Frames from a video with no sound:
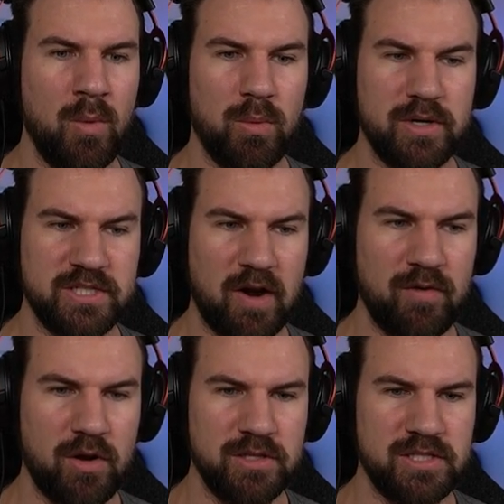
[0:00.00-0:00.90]
were
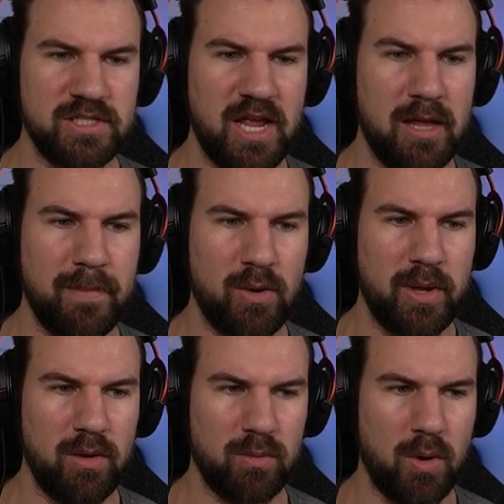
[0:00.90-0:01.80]
discovered on Snake Meadow
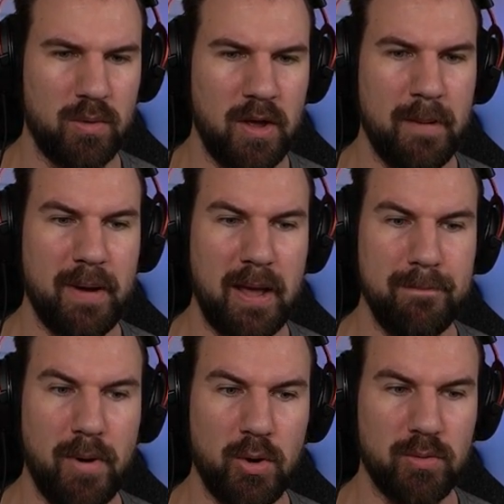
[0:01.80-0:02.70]
Hill Road by a
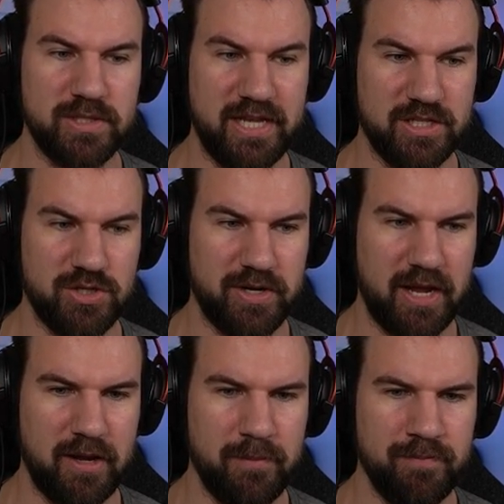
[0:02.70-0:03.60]
motorist
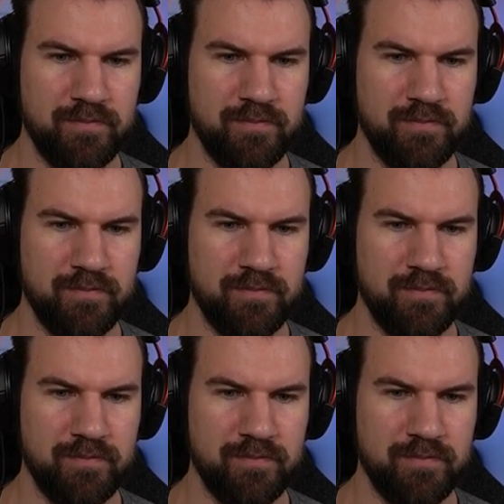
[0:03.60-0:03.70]
yesterday.